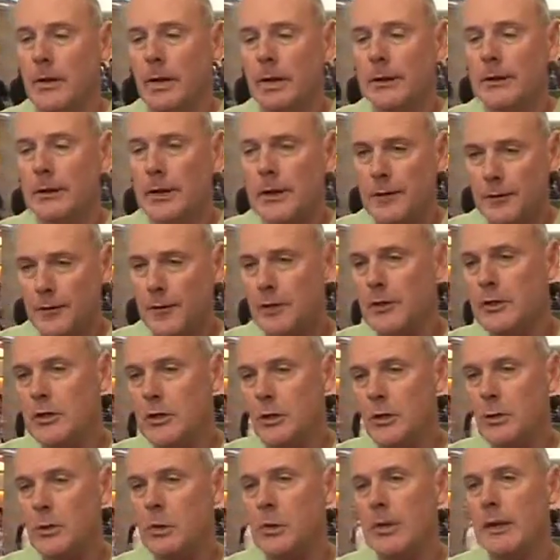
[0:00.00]
exercise.
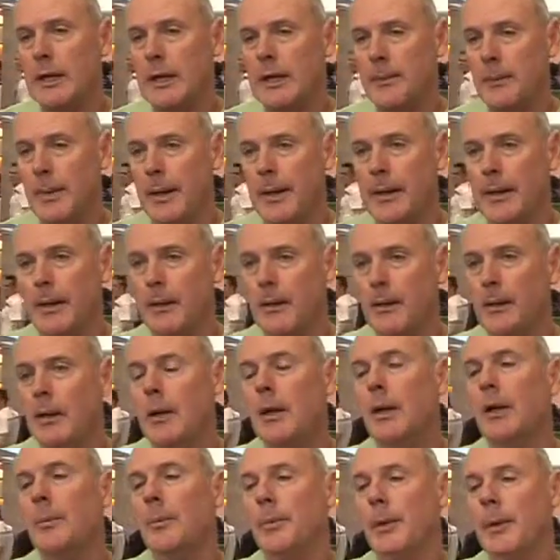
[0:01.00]
Individuals will get better,
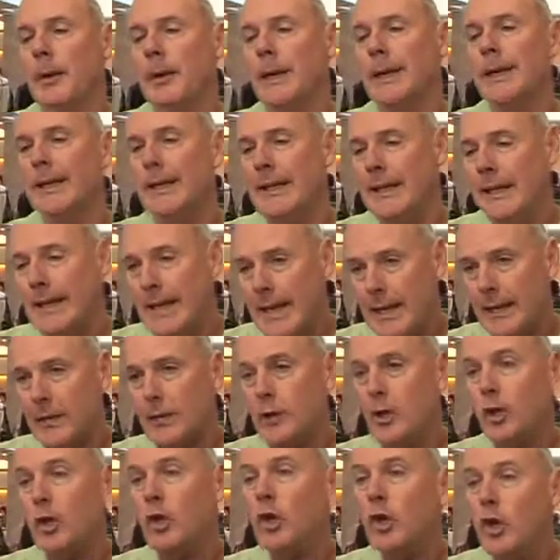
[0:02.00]
but in the
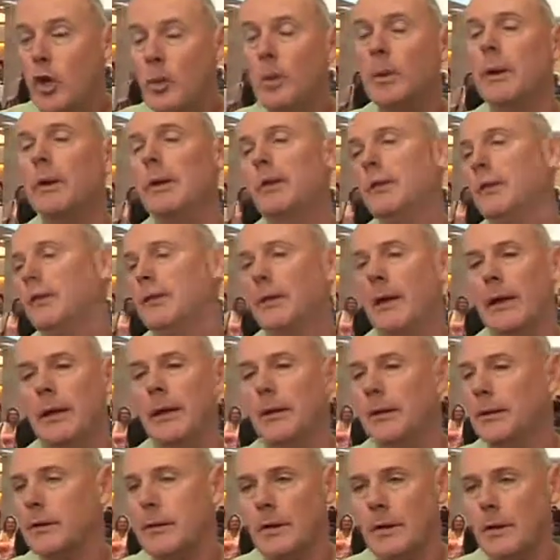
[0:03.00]
end, the cumulative
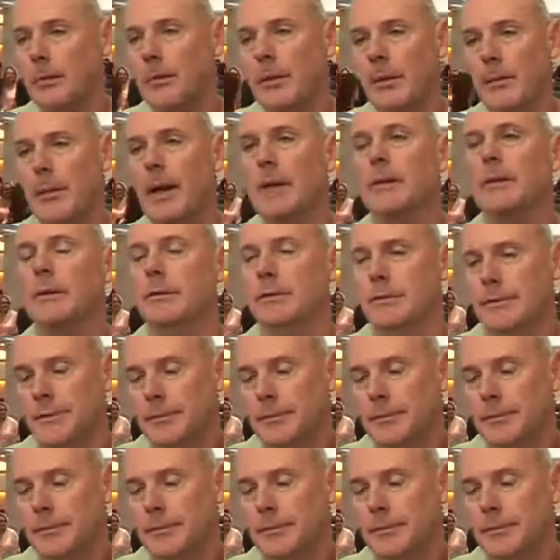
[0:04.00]
effect is going to be massive.